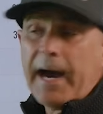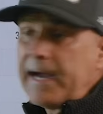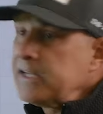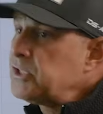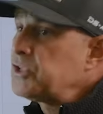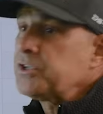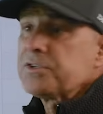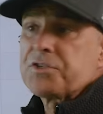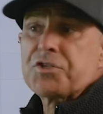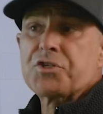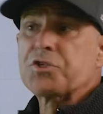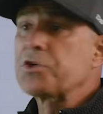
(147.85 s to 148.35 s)
I
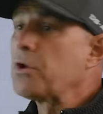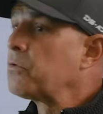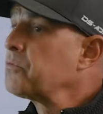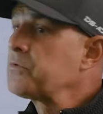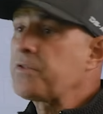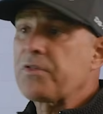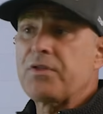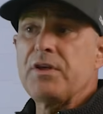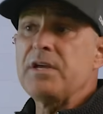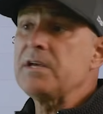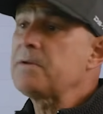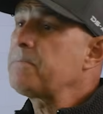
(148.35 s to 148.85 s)
just
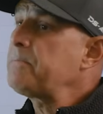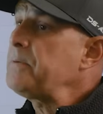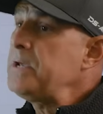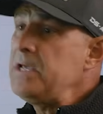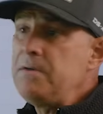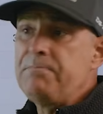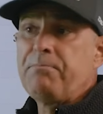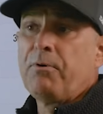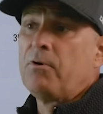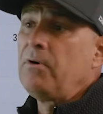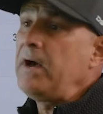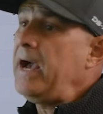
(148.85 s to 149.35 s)
don't think
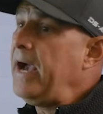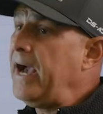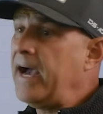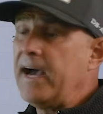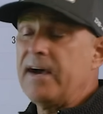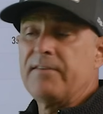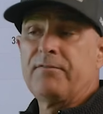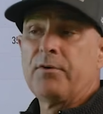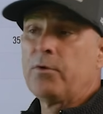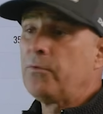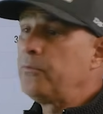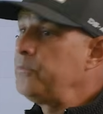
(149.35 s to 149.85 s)
people
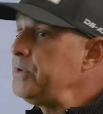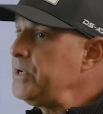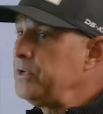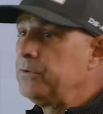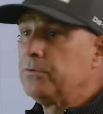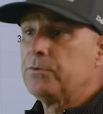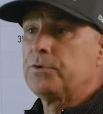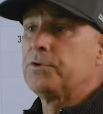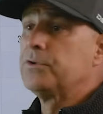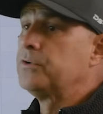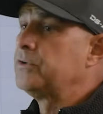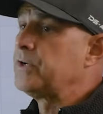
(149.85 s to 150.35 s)
have a
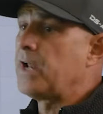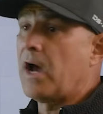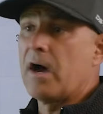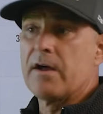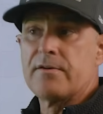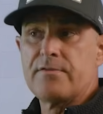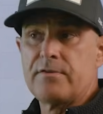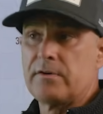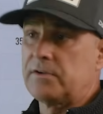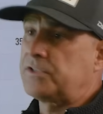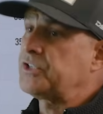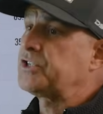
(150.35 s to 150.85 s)
real good
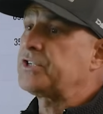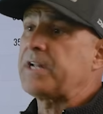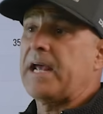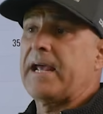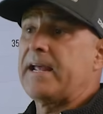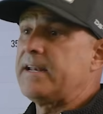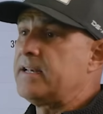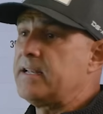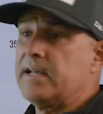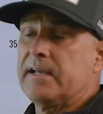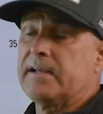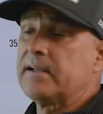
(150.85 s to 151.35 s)

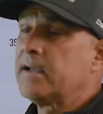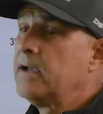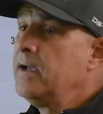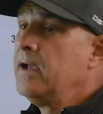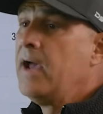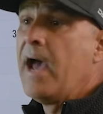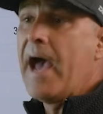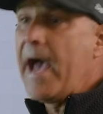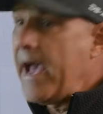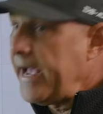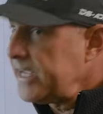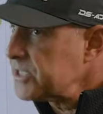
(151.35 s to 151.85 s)
understanding
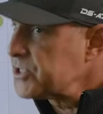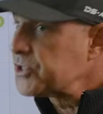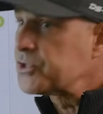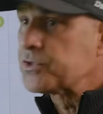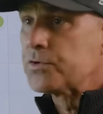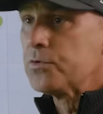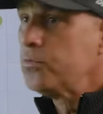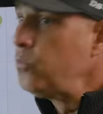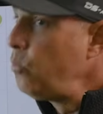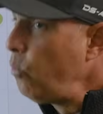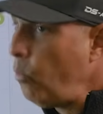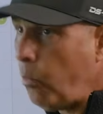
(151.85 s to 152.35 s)
as
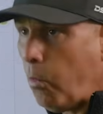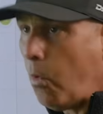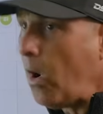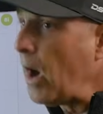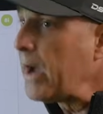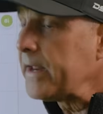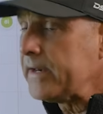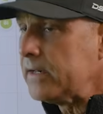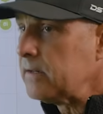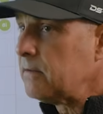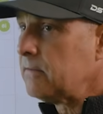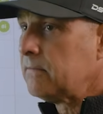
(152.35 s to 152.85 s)
to
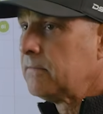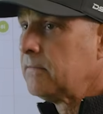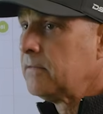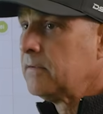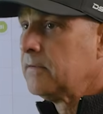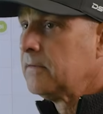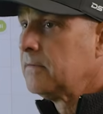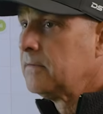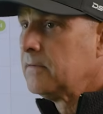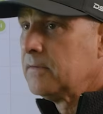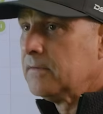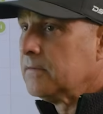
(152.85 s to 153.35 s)
what
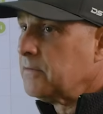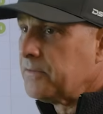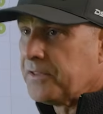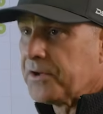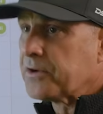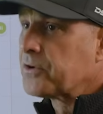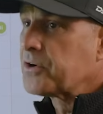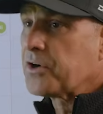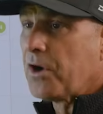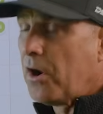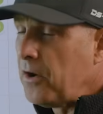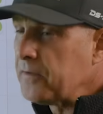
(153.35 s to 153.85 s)

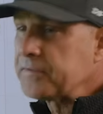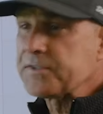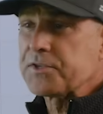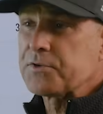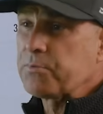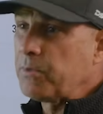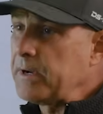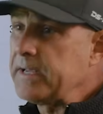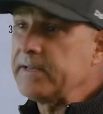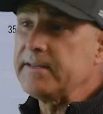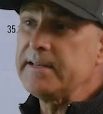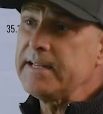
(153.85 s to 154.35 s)
their golf
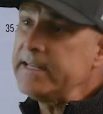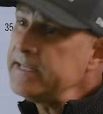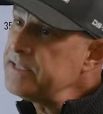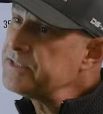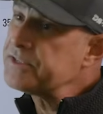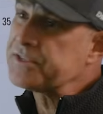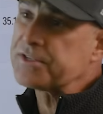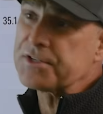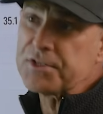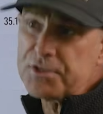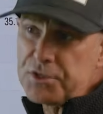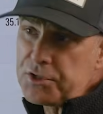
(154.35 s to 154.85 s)
swing
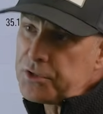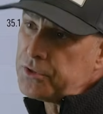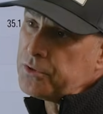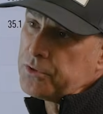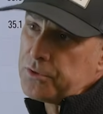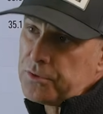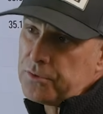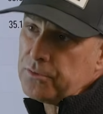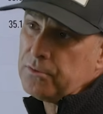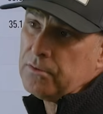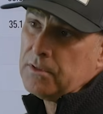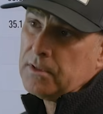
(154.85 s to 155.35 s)
needs to
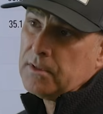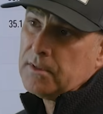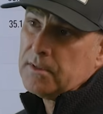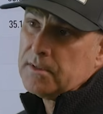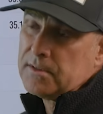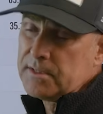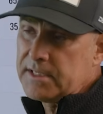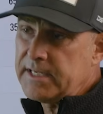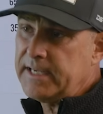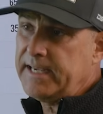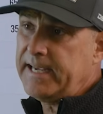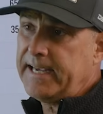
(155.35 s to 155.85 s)
do
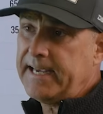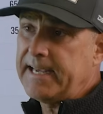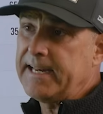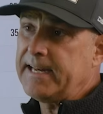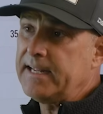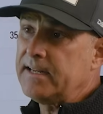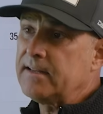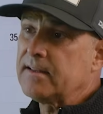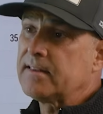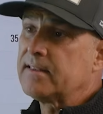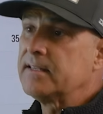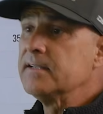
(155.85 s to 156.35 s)
to hit
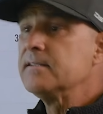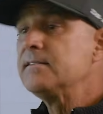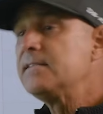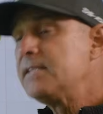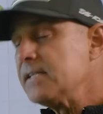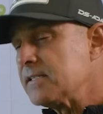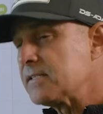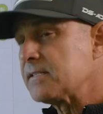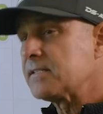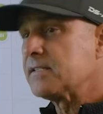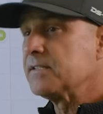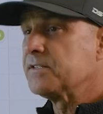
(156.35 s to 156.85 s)
it the
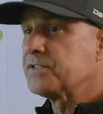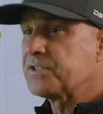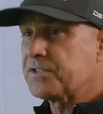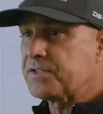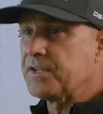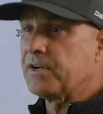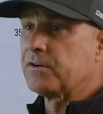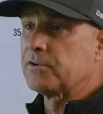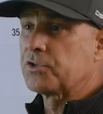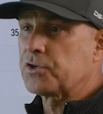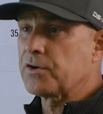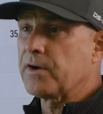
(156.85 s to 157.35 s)
distance
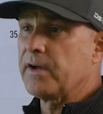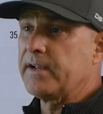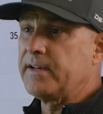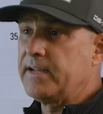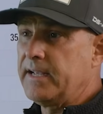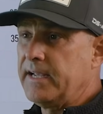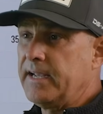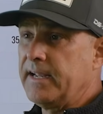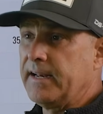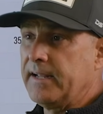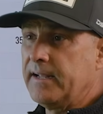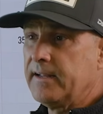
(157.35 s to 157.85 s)
they're trying
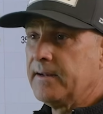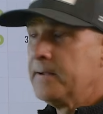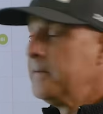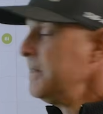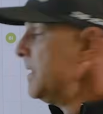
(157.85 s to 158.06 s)
to hit it.